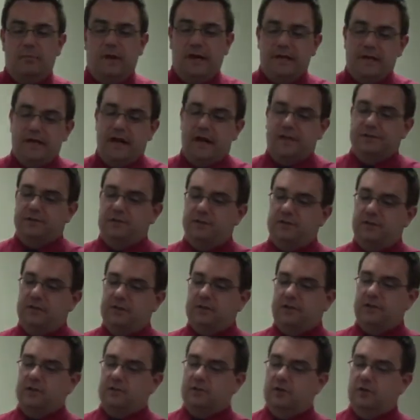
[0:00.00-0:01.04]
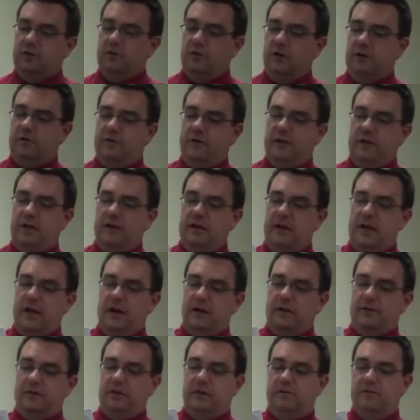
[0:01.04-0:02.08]
by Constantine Tischendorf and a
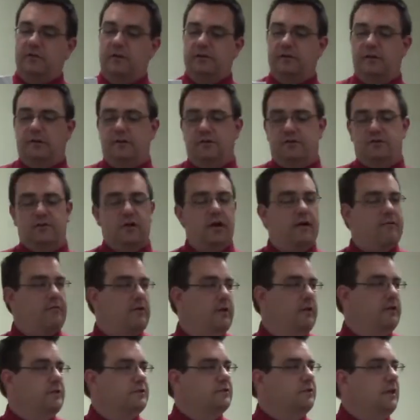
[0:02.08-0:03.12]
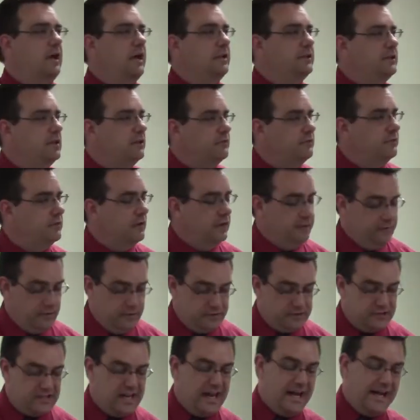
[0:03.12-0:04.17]
narrative of the discovery of the, scientific, of
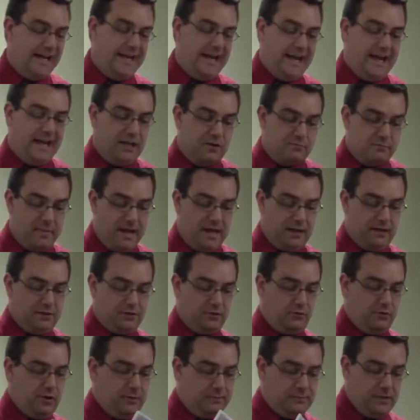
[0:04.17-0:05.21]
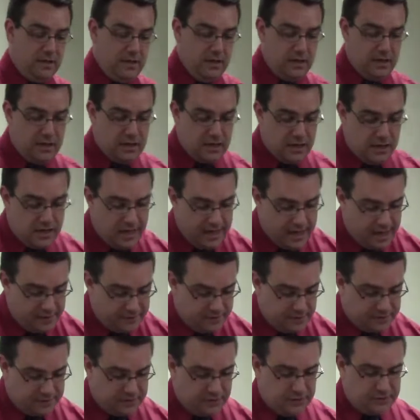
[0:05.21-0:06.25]
the Sinaitic manuscript.
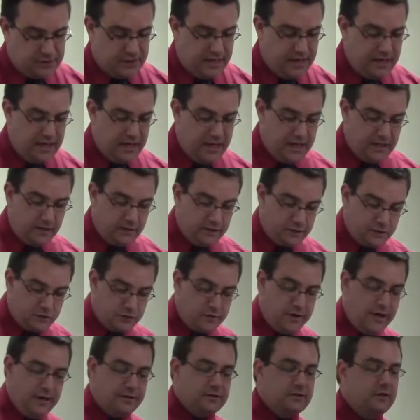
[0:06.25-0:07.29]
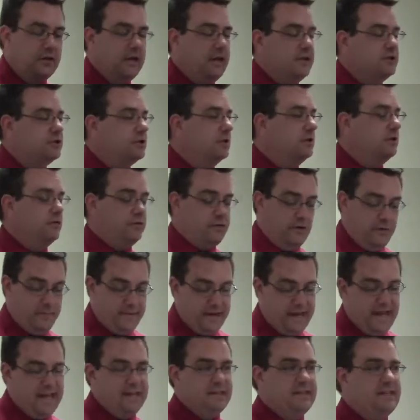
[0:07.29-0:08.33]
And this is an English translation from
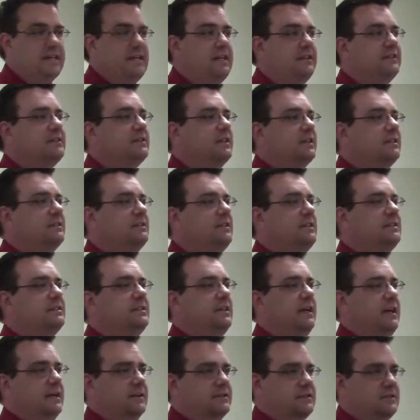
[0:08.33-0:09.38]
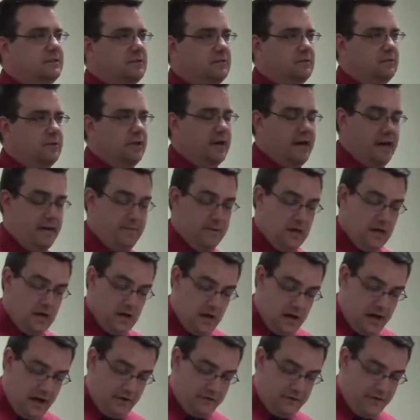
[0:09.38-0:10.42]
1866. Okay,
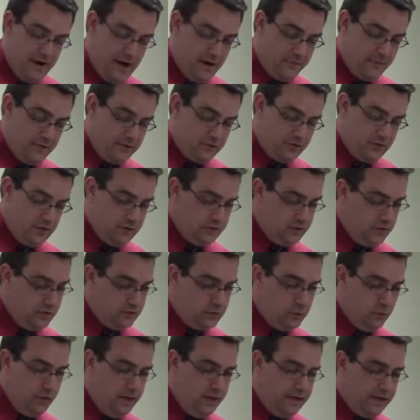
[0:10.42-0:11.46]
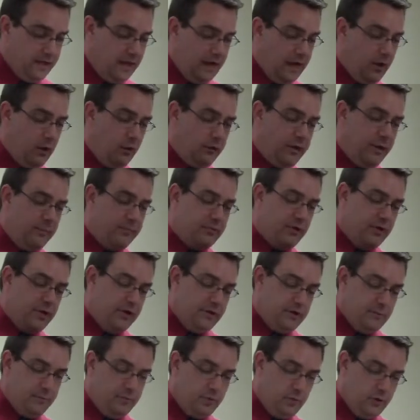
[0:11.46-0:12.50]
I found this just this week, and I only
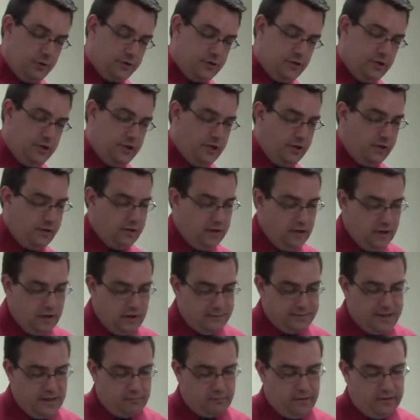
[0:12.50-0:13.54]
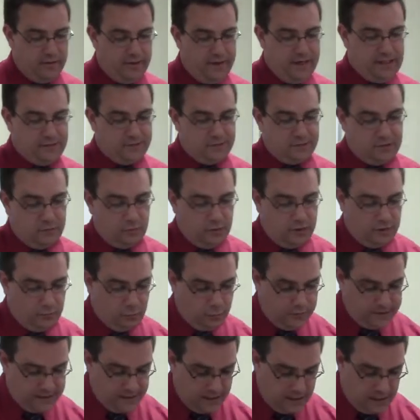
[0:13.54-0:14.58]
printed the portion here that relates to what
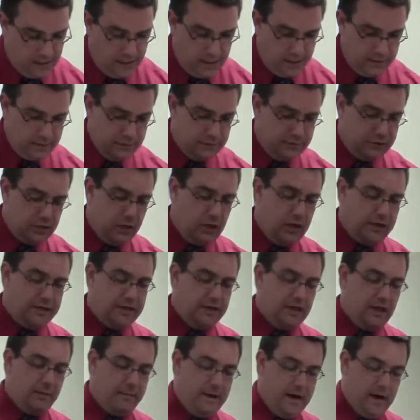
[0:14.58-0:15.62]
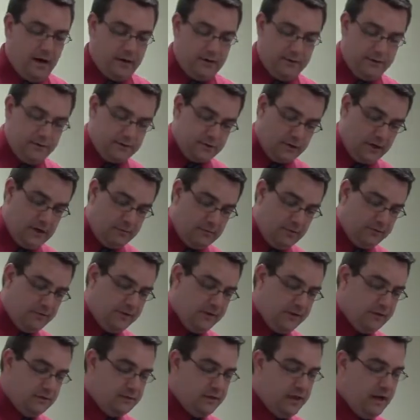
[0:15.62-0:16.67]
we are talking about. And there's a couple
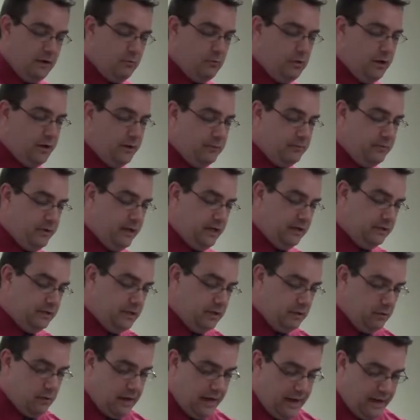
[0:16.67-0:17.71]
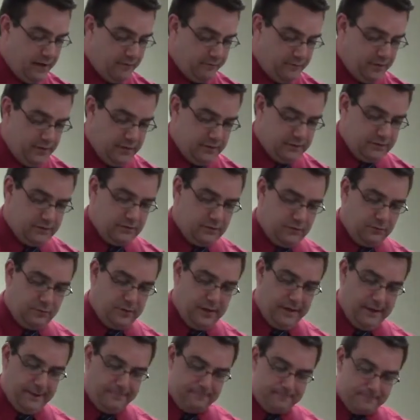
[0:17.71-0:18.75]
things that I want to read to you out of this.
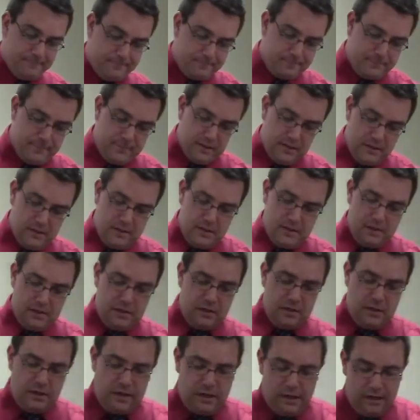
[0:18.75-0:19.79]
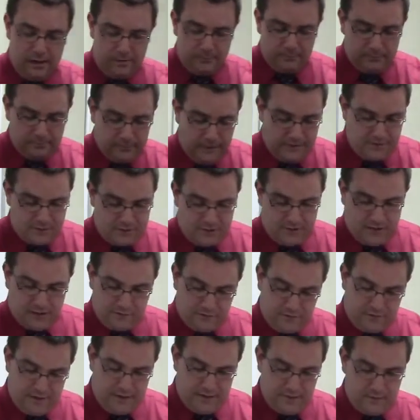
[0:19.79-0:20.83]
Okay, um, I just got to
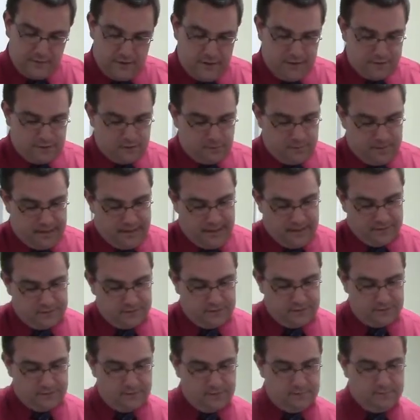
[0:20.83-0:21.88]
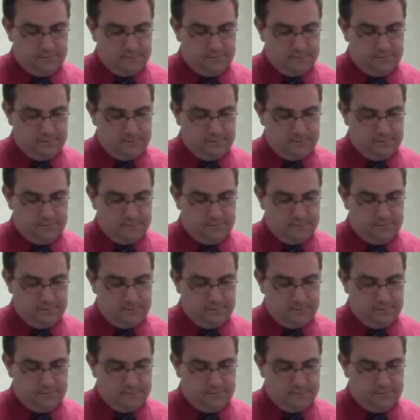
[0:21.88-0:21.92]
find the right spots.